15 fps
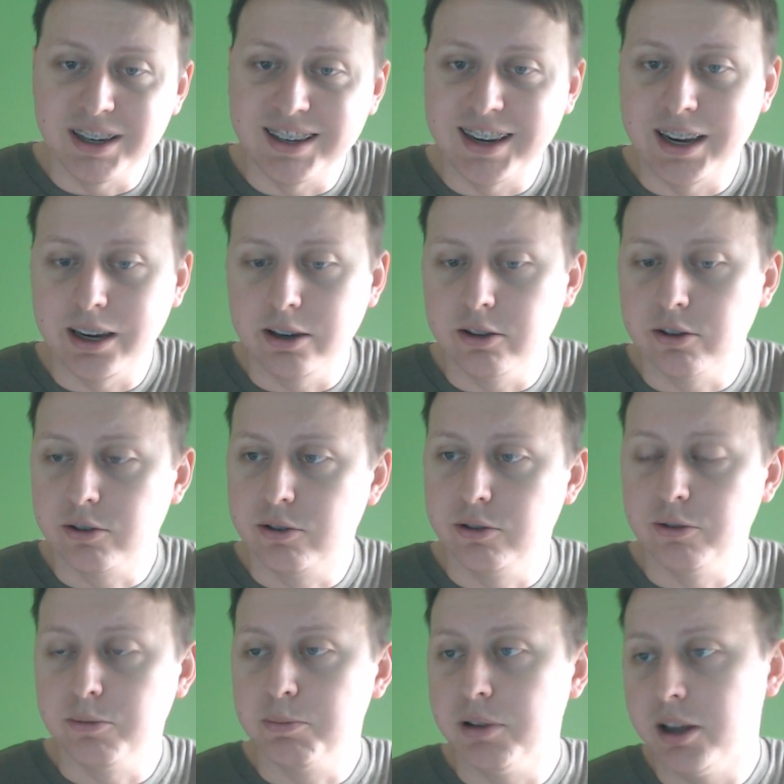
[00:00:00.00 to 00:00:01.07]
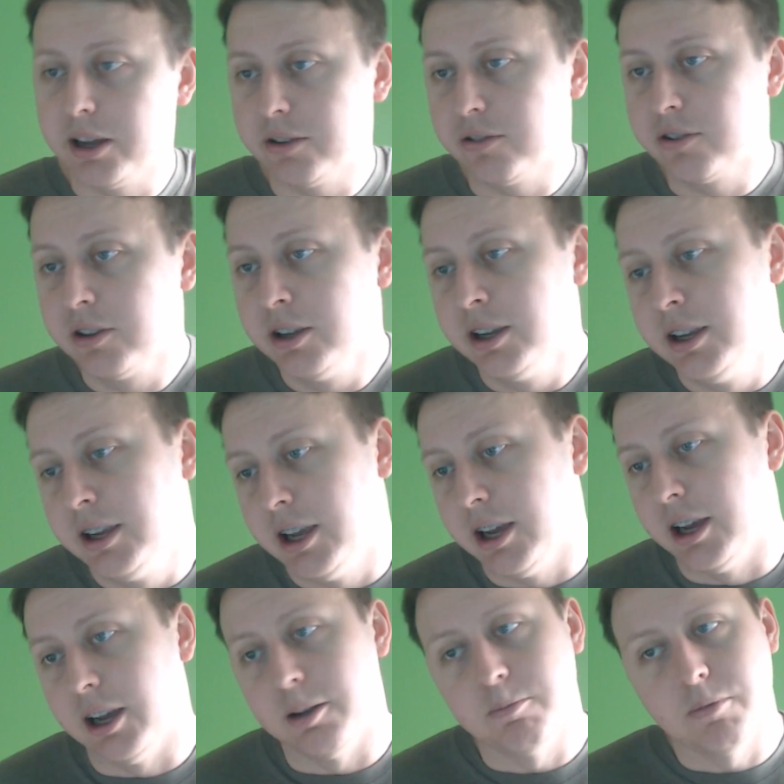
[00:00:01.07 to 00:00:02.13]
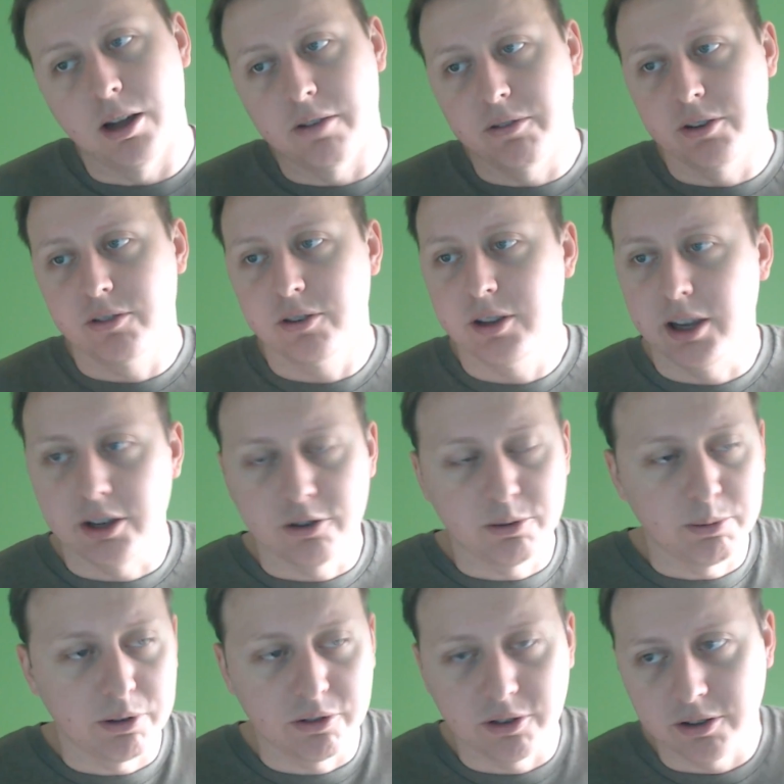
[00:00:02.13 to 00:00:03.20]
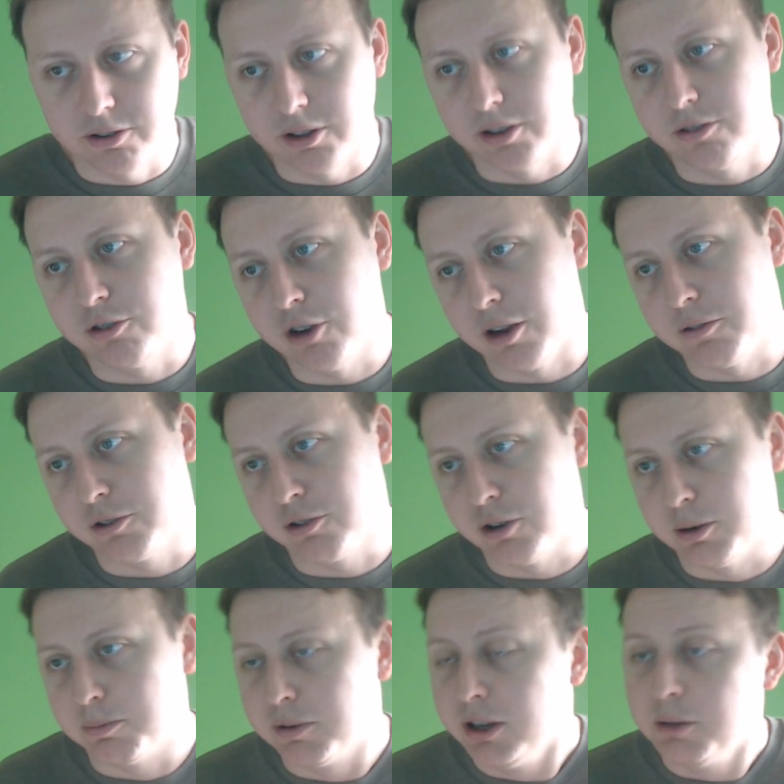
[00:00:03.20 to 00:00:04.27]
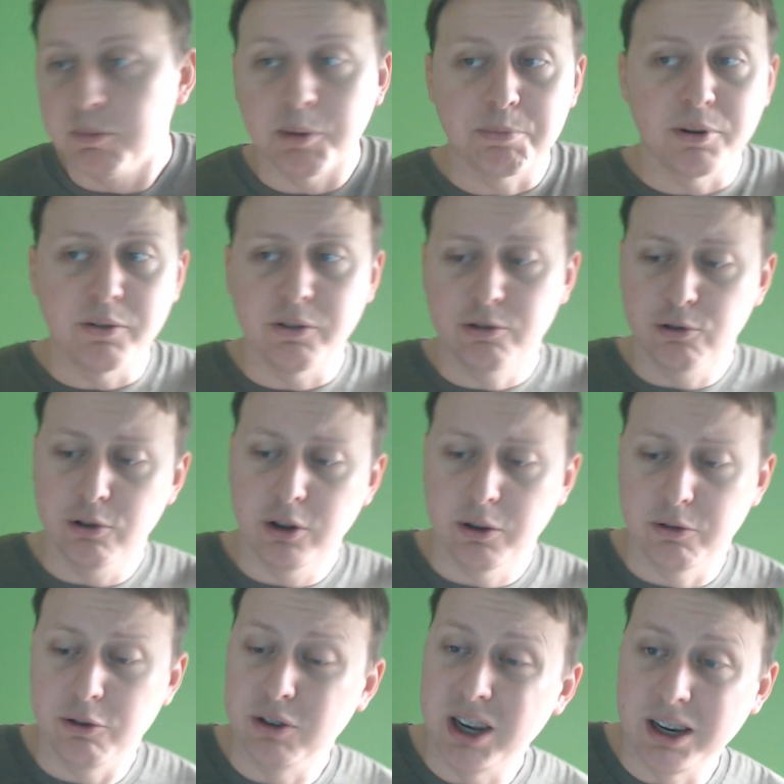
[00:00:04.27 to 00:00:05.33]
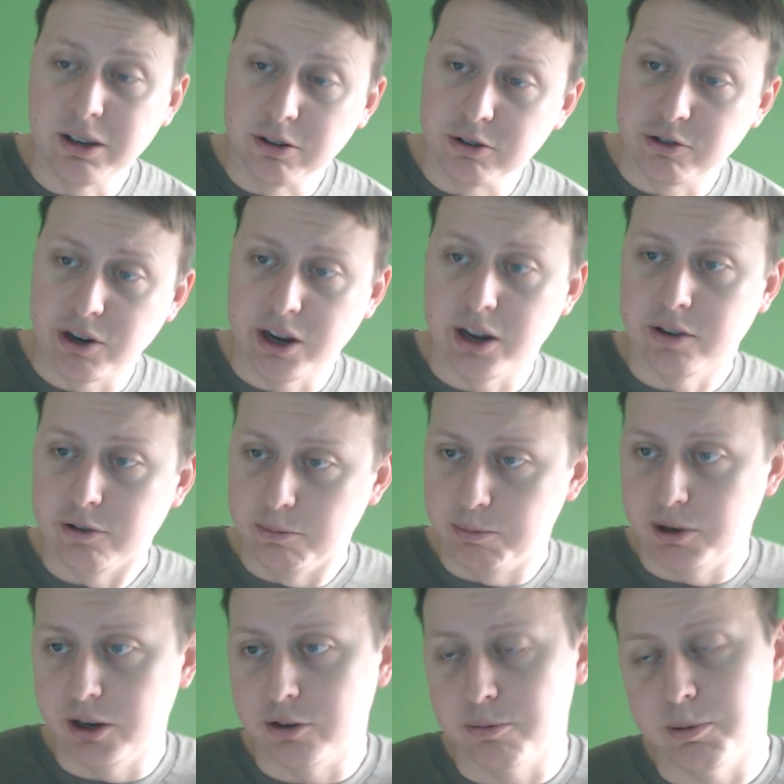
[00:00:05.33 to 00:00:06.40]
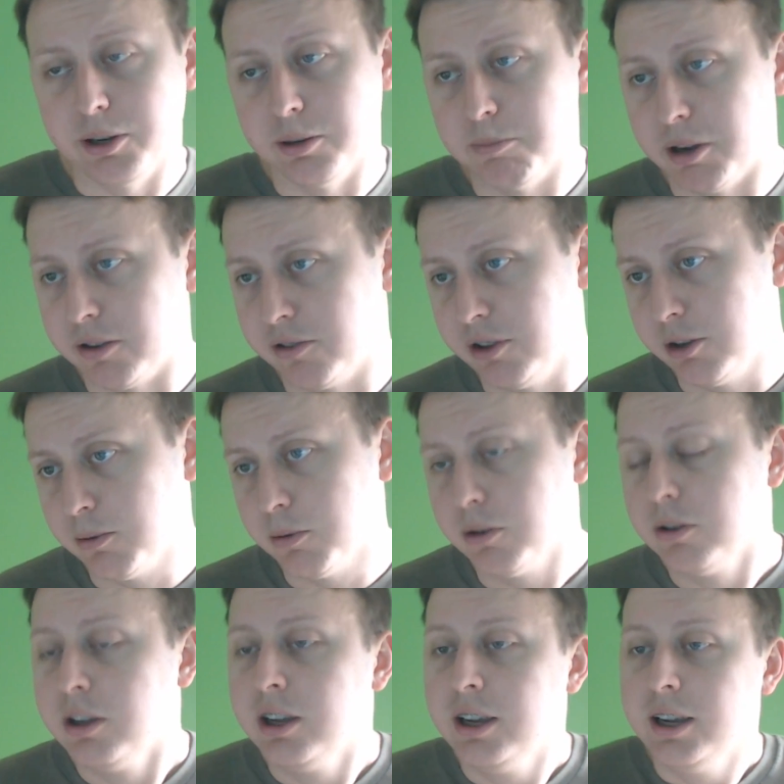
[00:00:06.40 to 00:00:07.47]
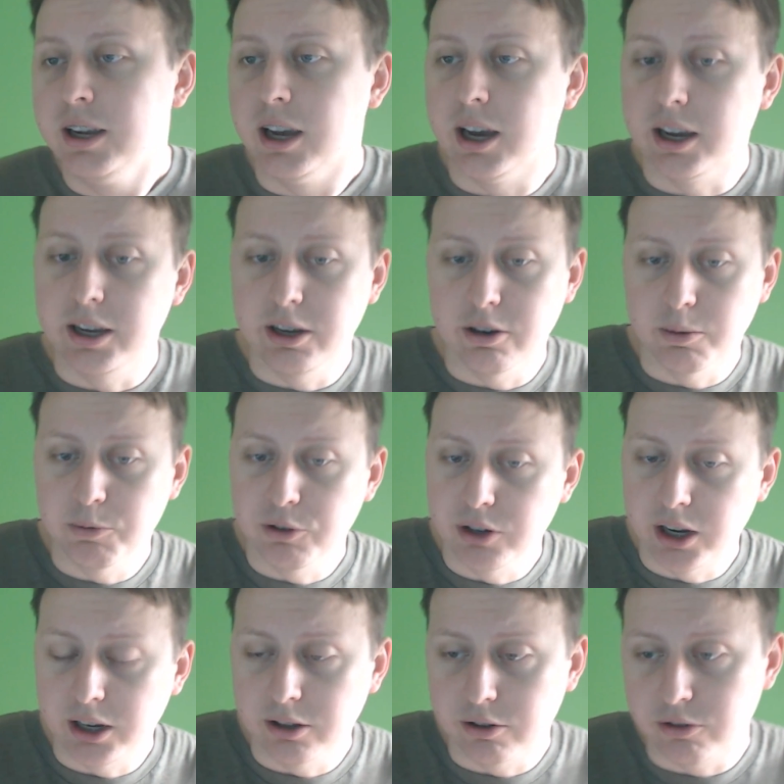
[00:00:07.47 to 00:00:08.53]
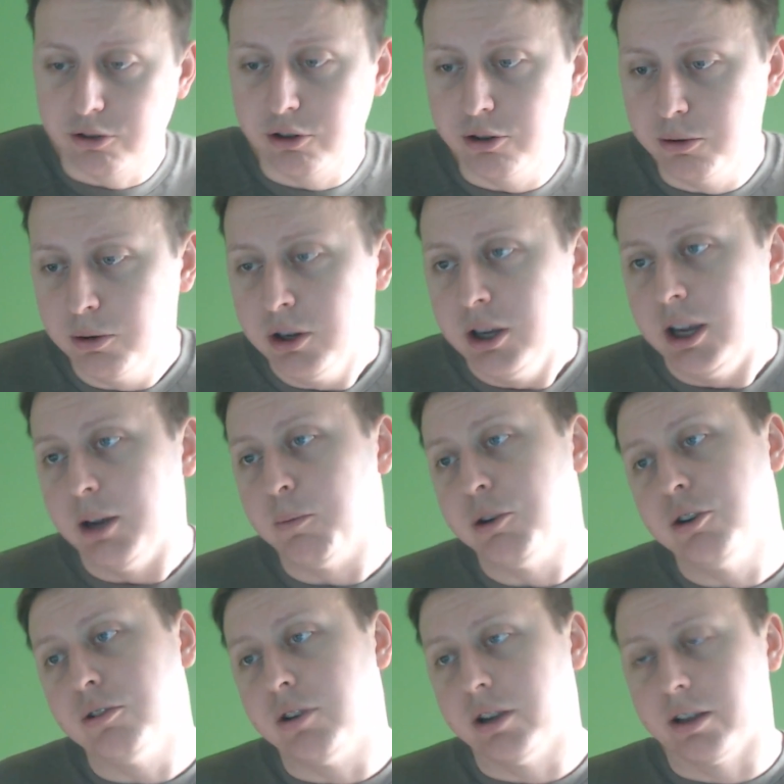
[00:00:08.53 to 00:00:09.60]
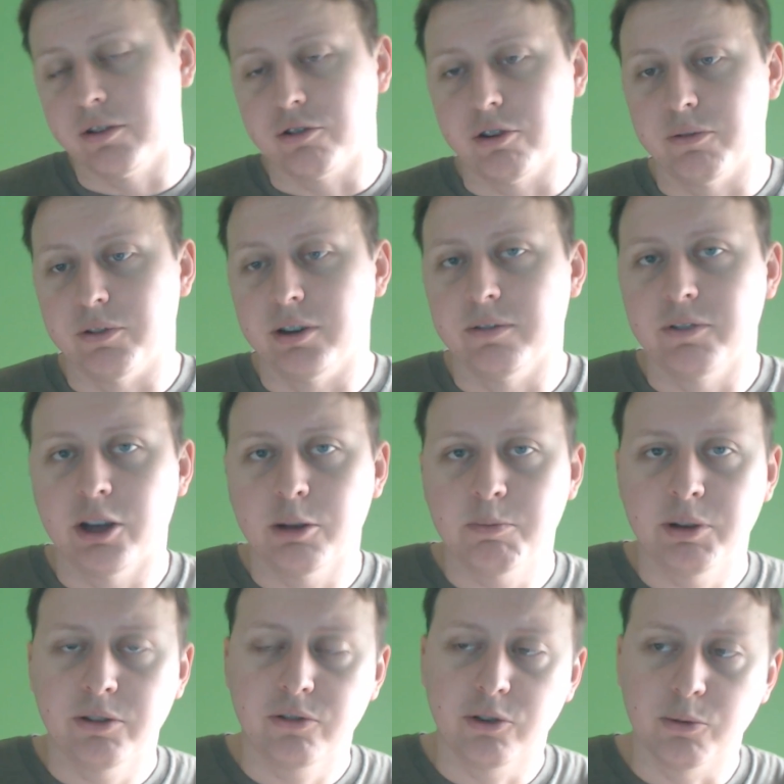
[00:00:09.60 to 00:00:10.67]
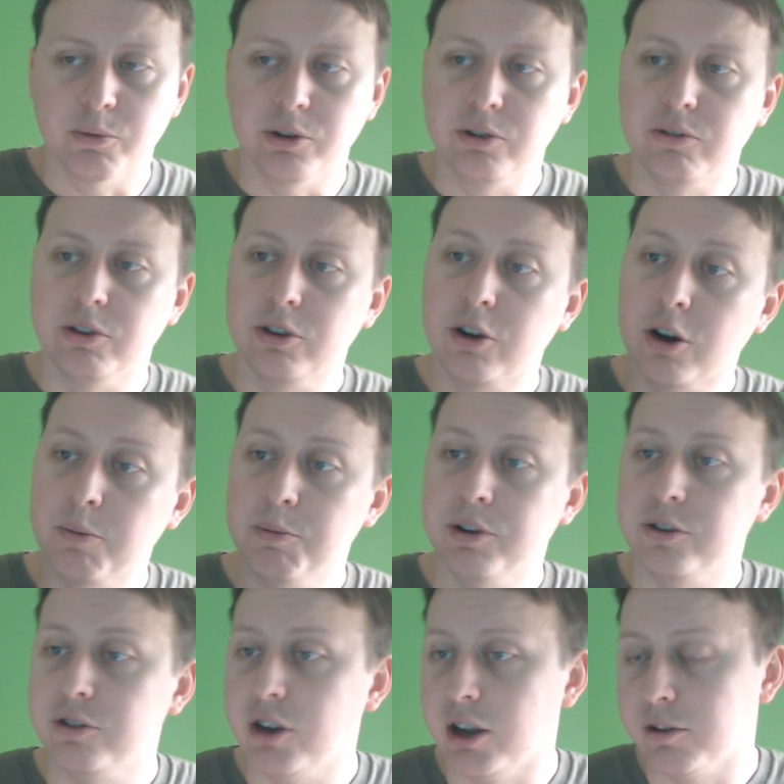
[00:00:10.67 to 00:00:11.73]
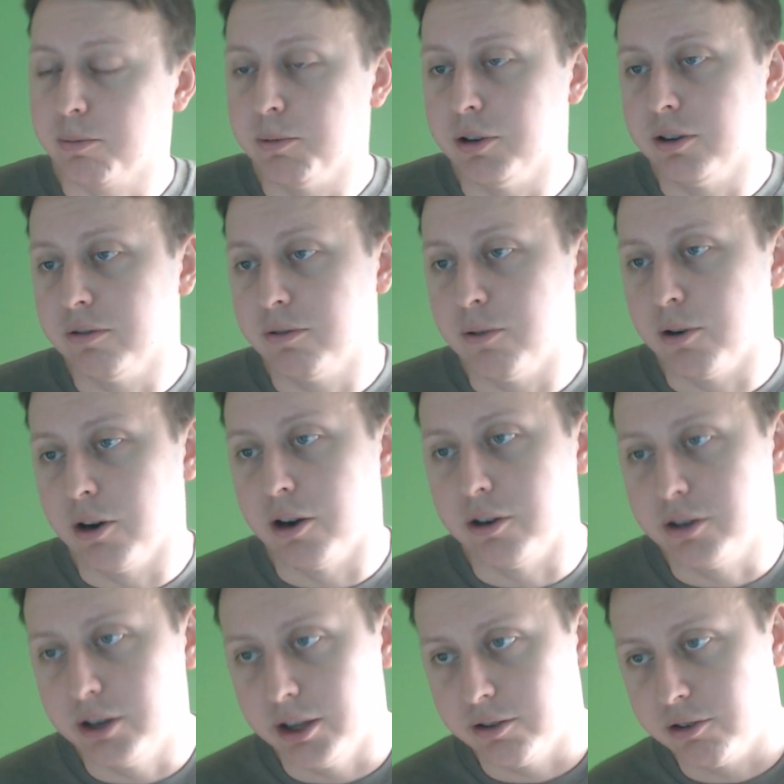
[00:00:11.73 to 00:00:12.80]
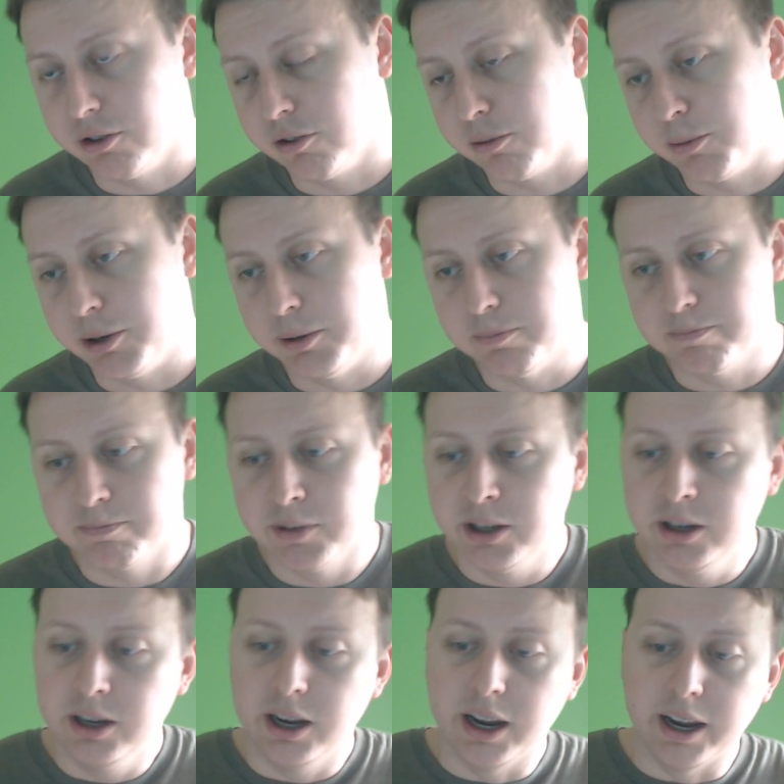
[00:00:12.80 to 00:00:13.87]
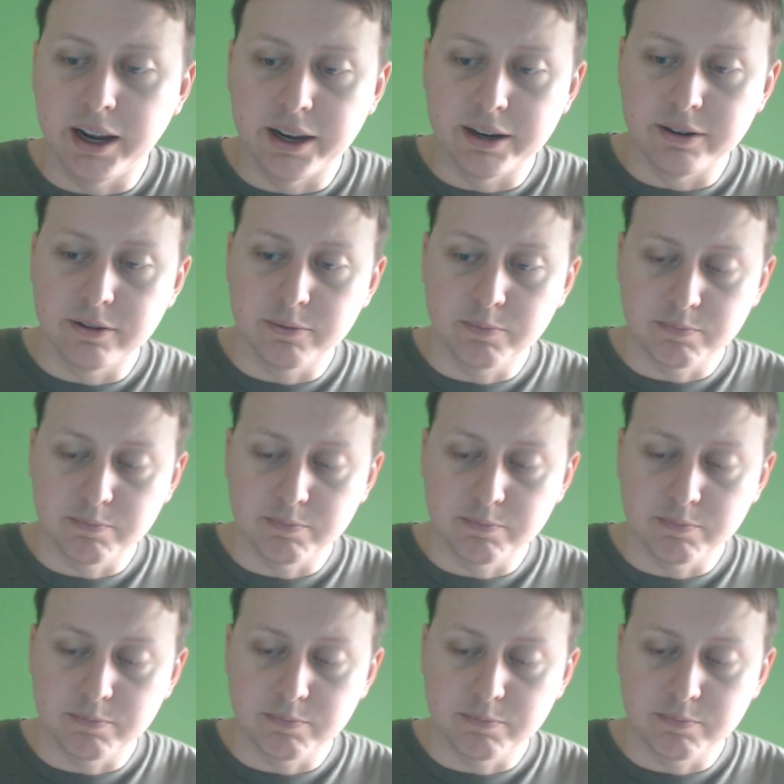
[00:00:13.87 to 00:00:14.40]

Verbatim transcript: in Angular two plus, um, obviously H T M L, C S S, JavaScript. My previous role, I was doing AngularJS and P H P and MySQL. Uh, here I'm doing Angular two, and we do test-driven development, so we're using Karma and Jasmine for our testing suite. And